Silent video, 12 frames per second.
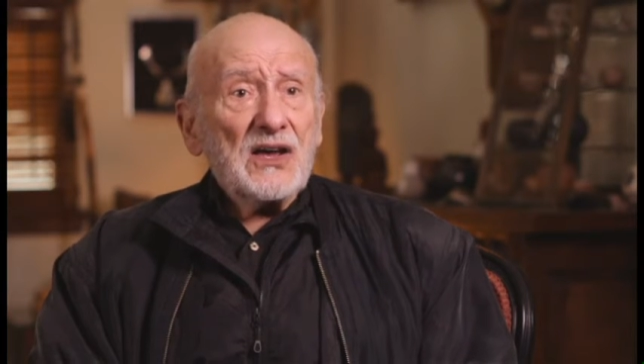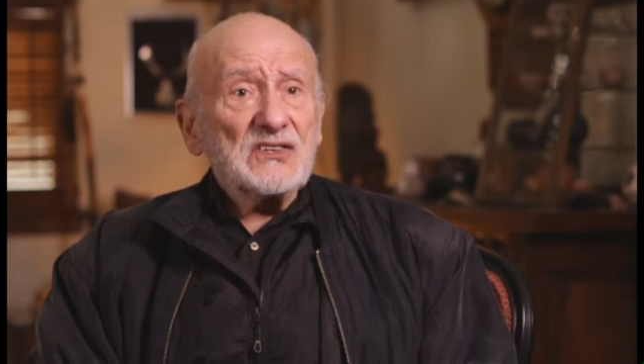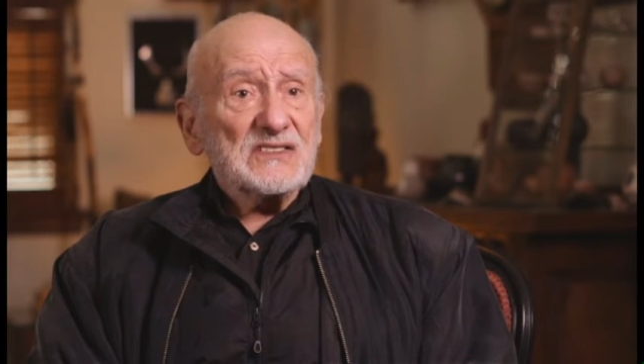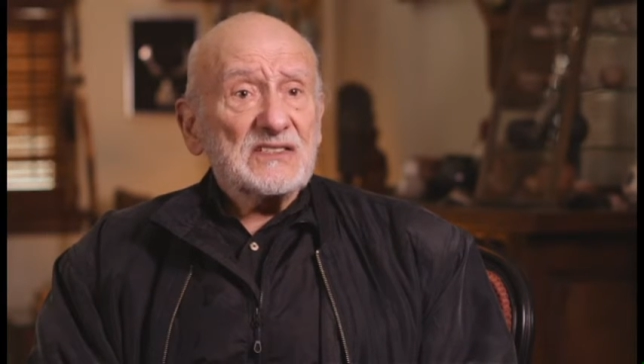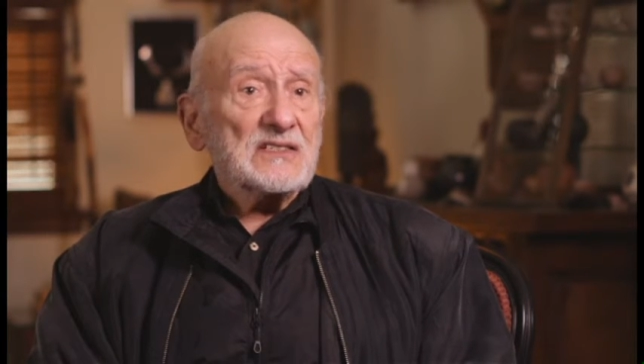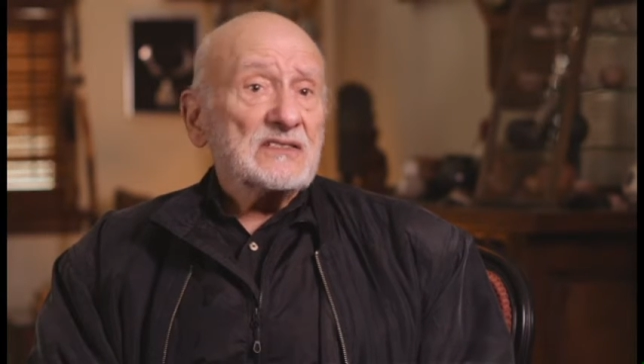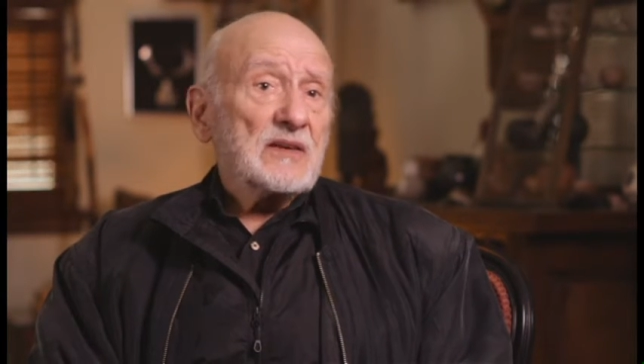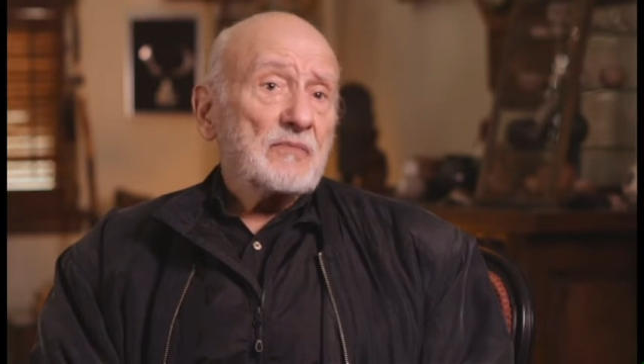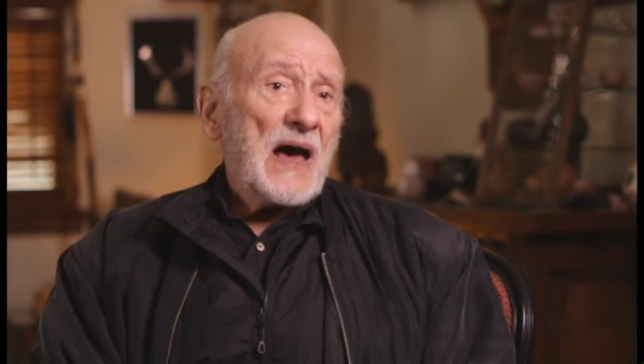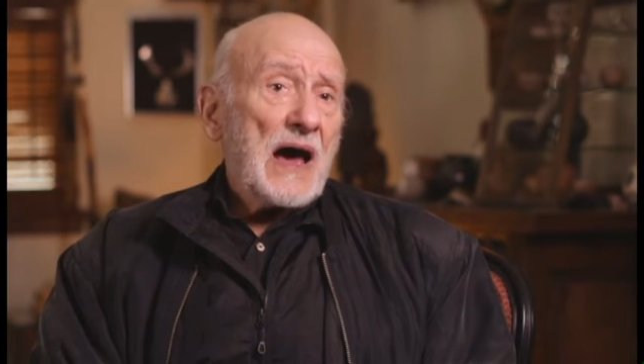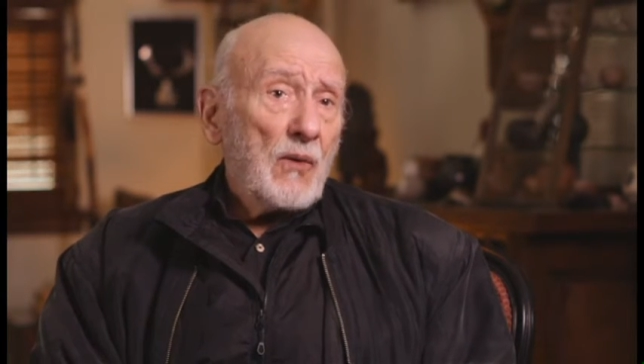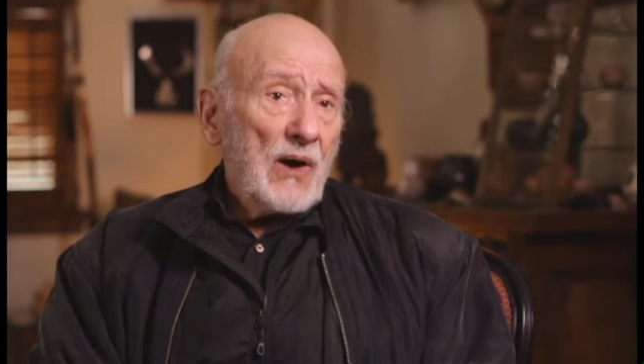He said, there's a
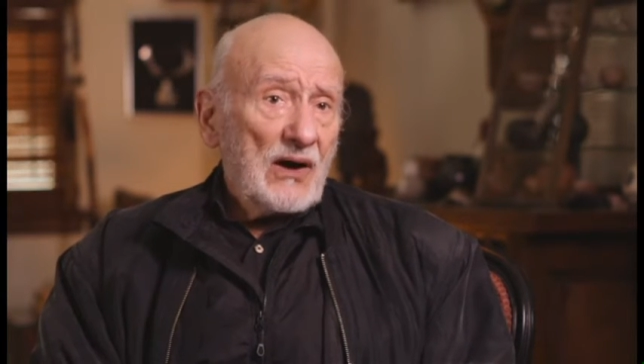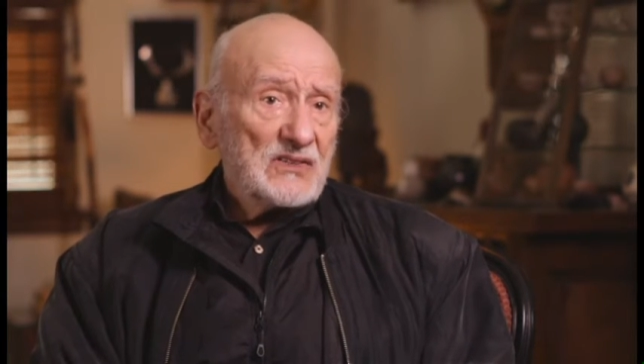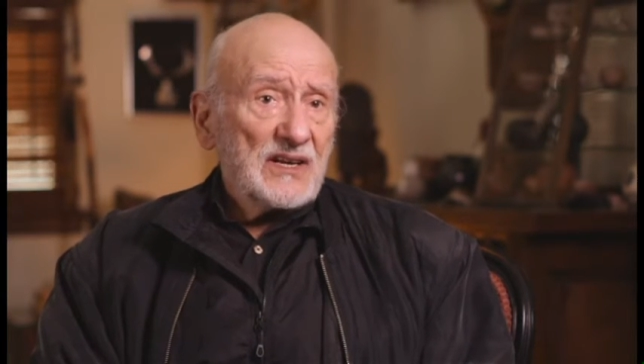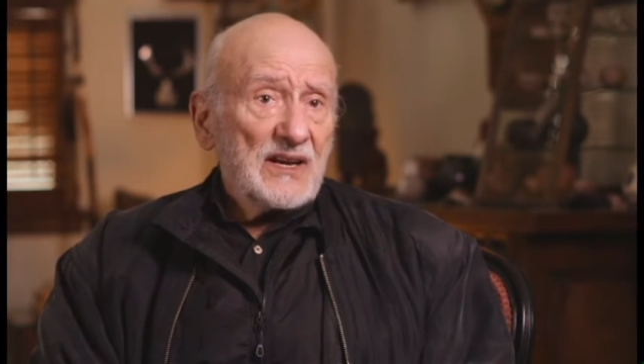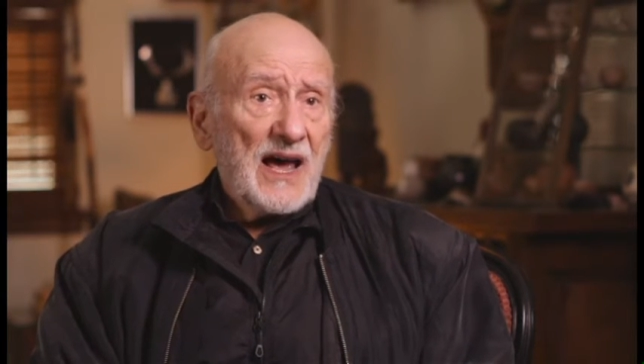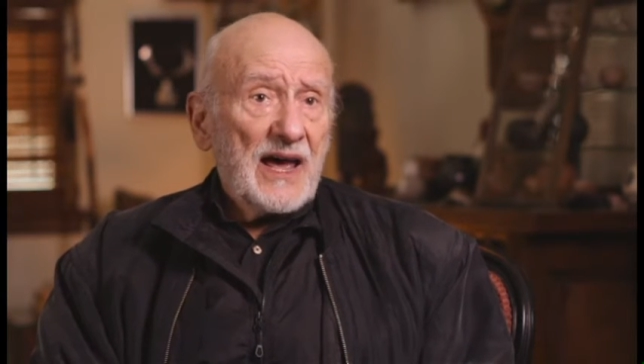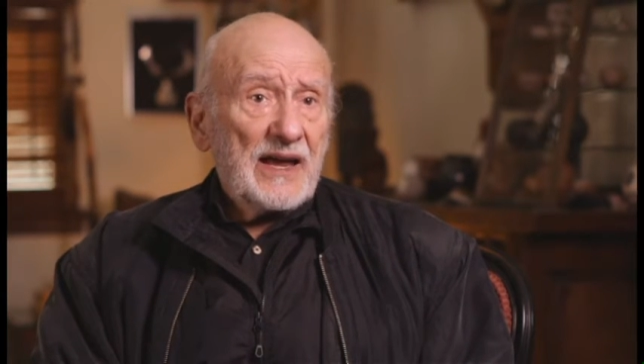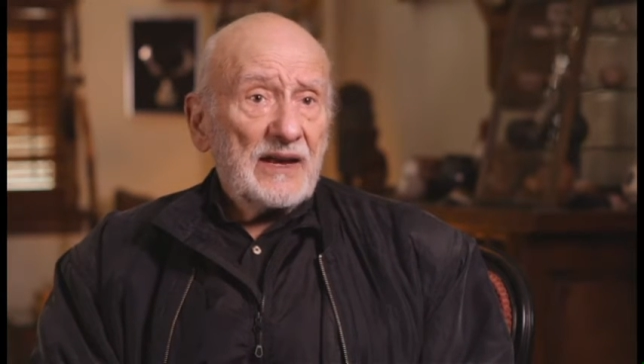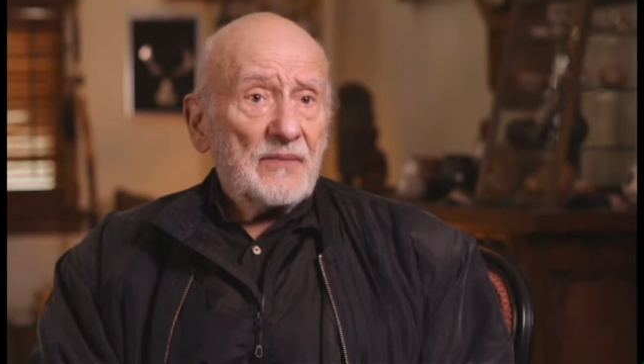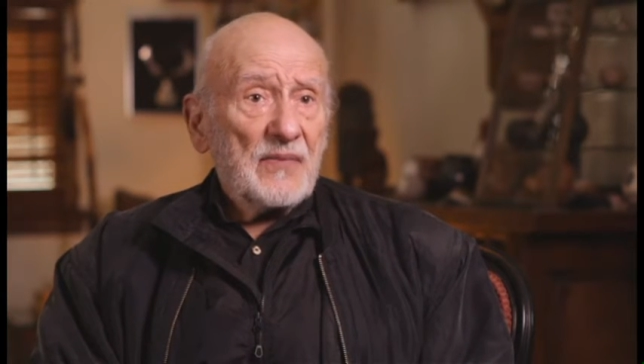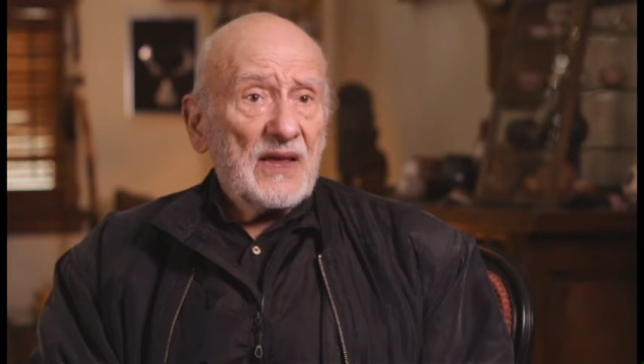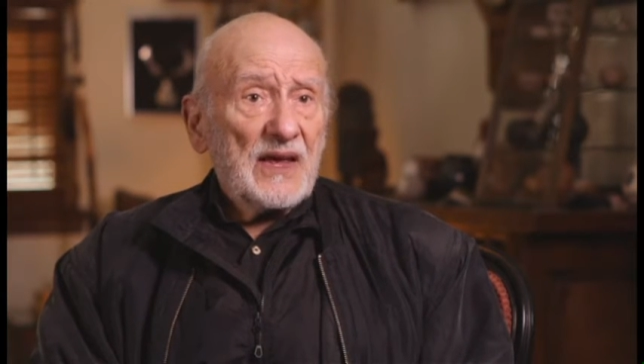powwow tonight
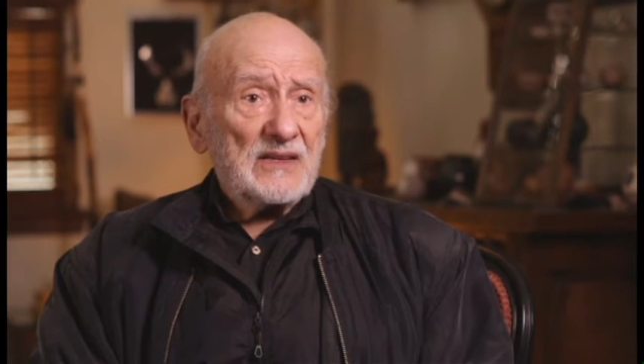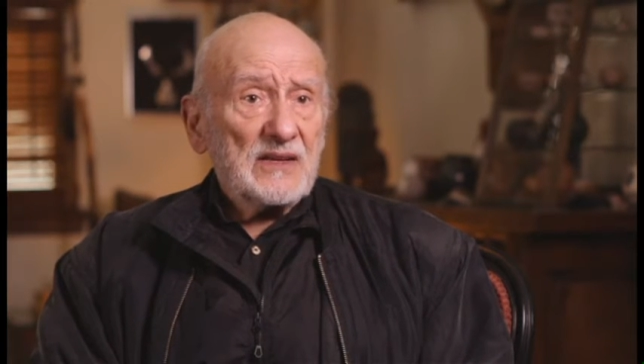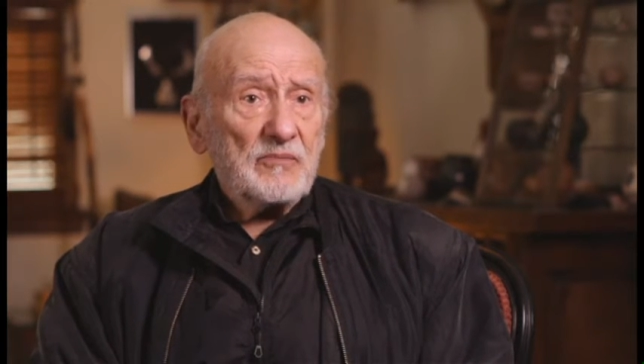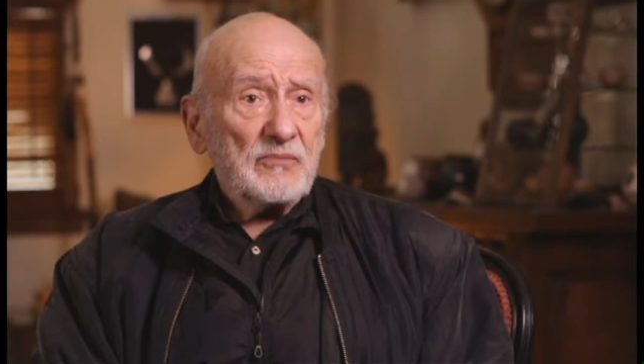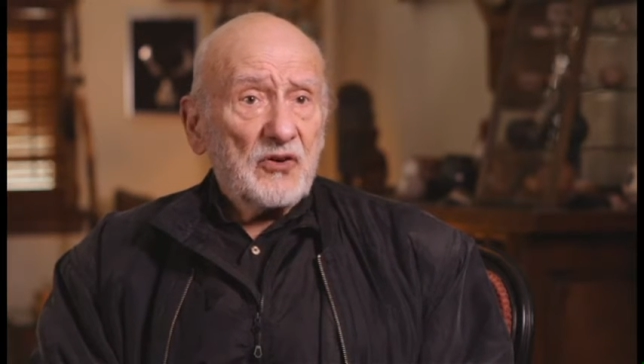at the